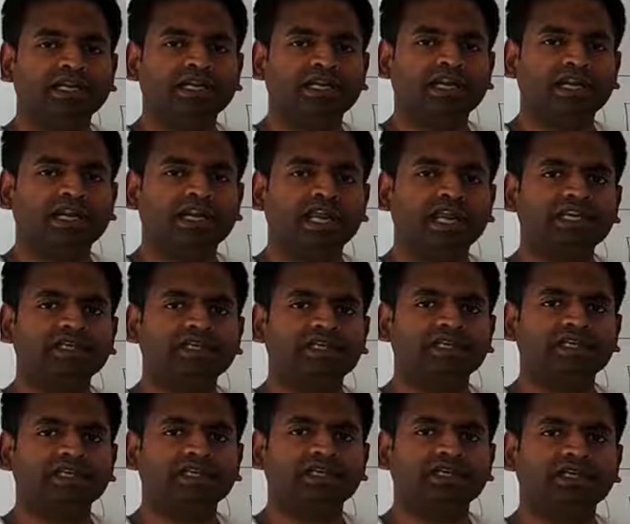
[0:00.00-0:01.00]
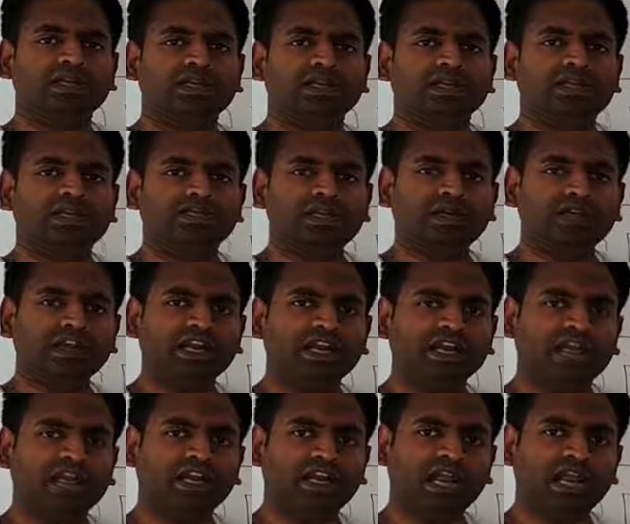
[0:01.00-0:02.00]
it crash it. So when
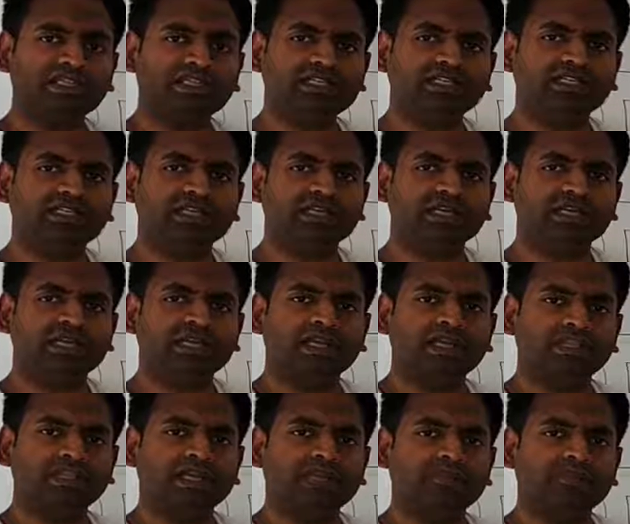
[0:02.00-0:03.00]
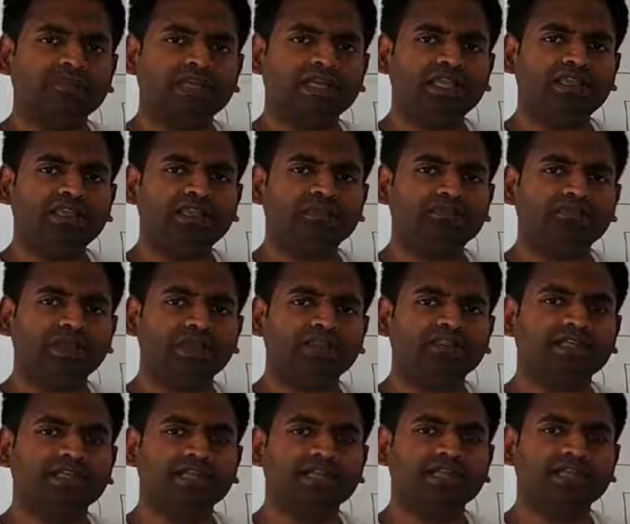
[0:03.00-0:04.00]
it crashes it, that means
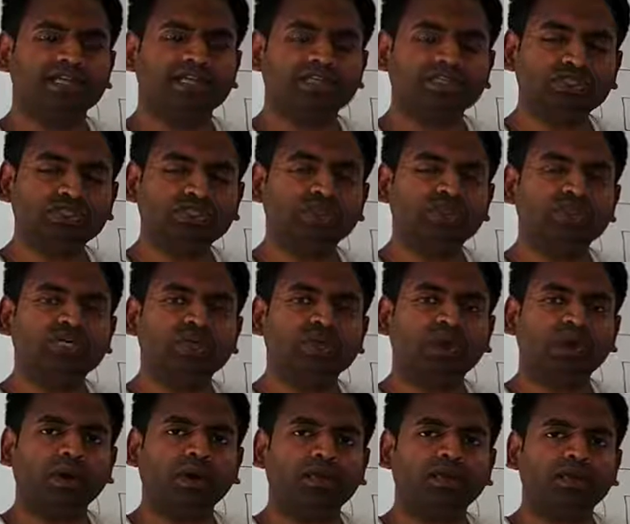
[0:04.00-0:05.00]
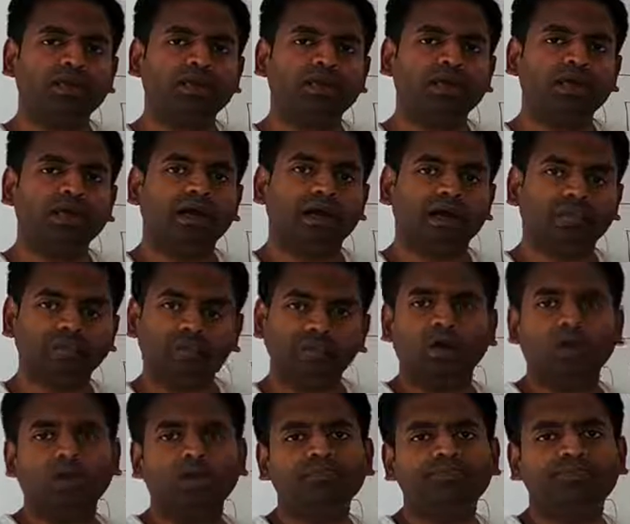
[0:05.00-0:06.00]
basically it is doing a work on the
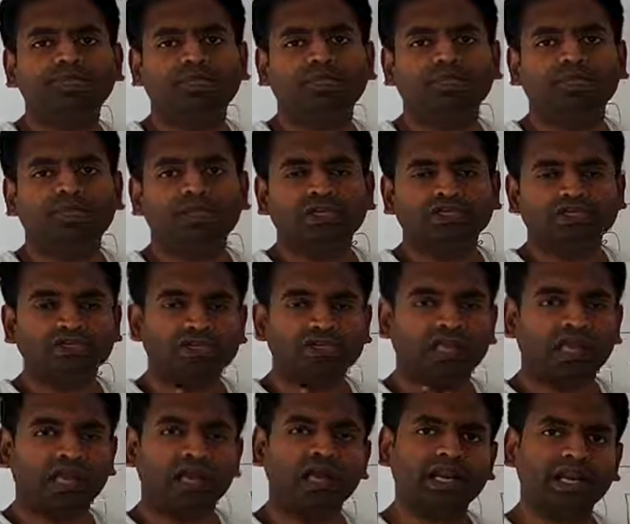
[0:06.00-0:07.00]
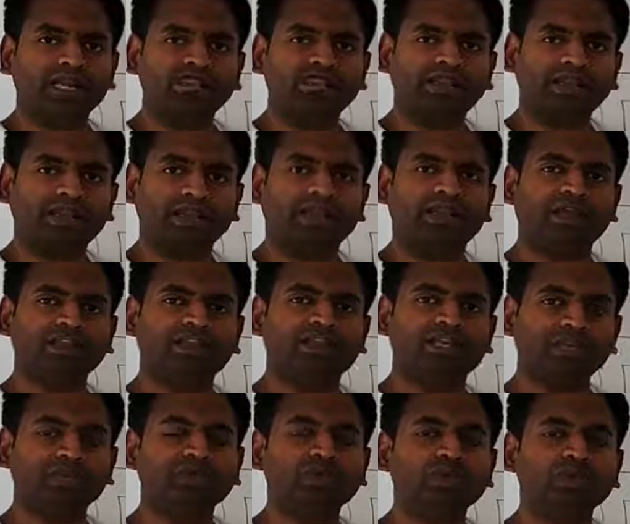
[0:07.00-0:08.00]
object. So the car has a
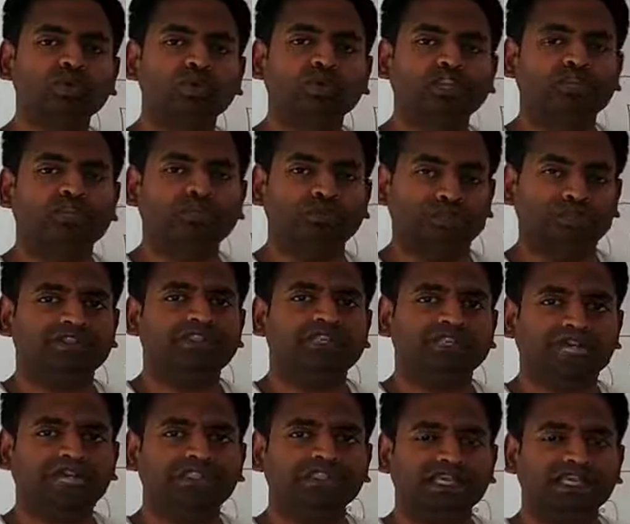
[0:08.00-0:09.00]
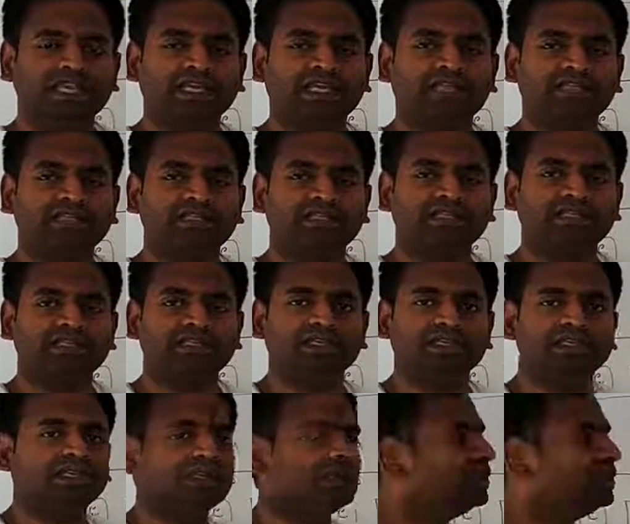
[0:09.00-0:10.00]
capacity to do work, that means it has
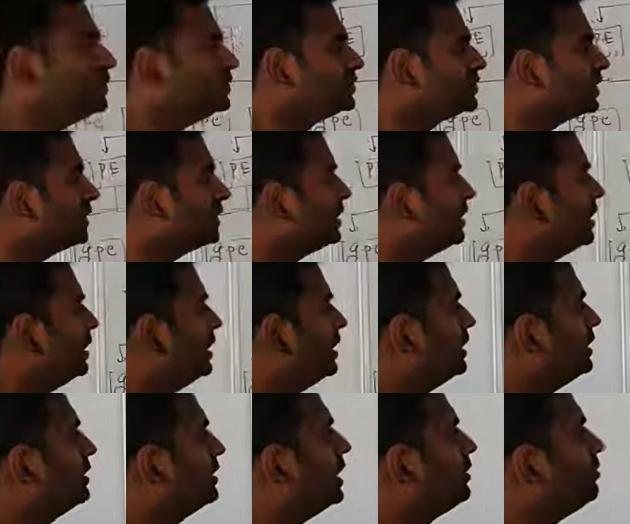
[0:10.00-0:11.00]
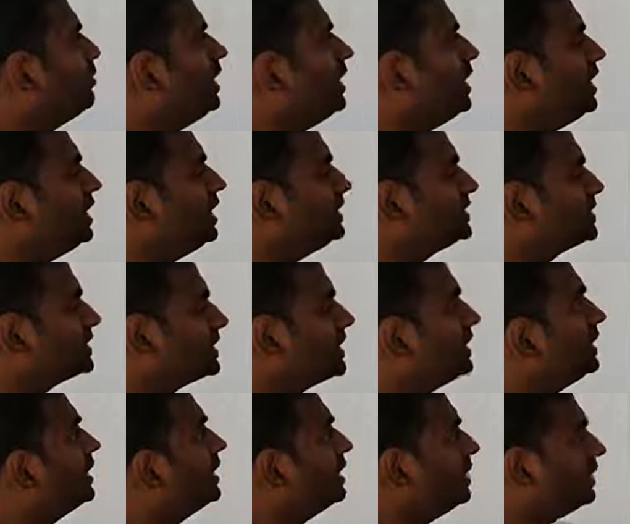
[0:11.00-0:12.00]
energy. So that means
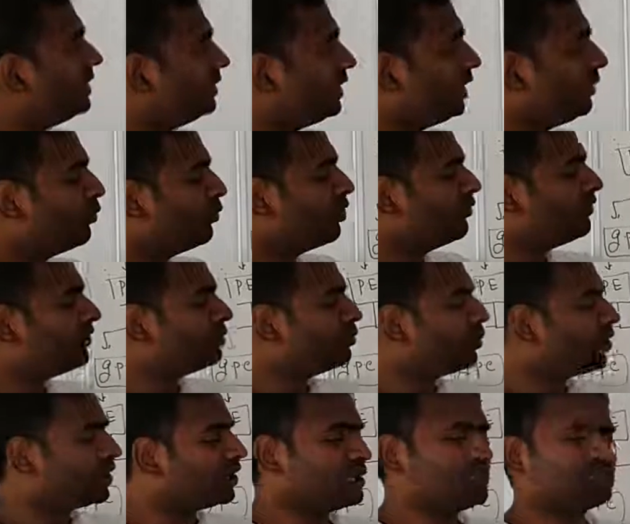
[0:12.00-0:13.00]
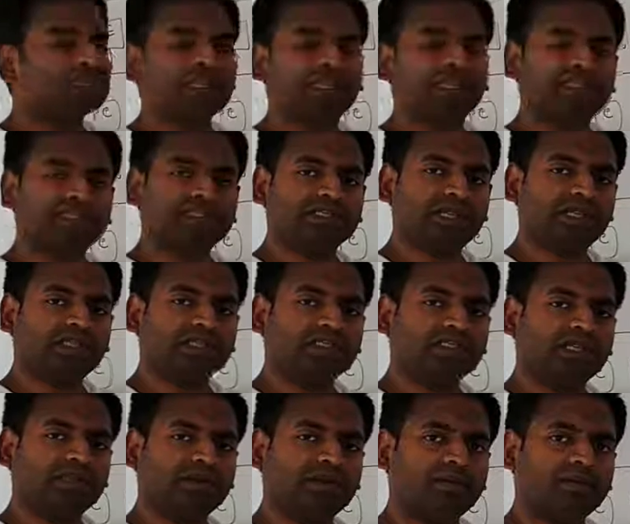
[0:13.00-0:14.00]
a moving body also has
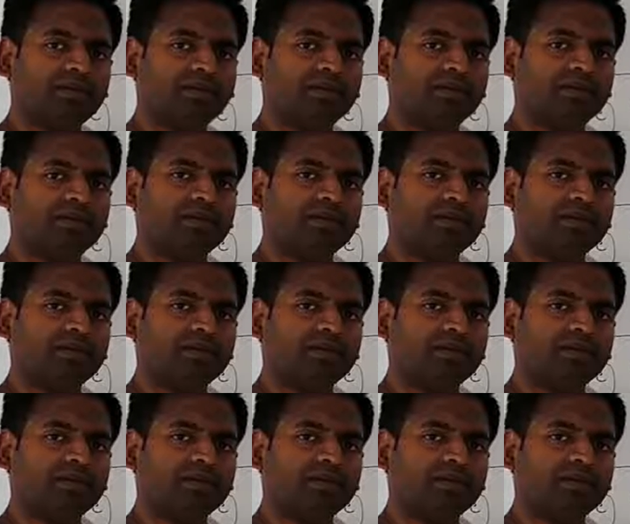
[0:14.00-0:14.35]
a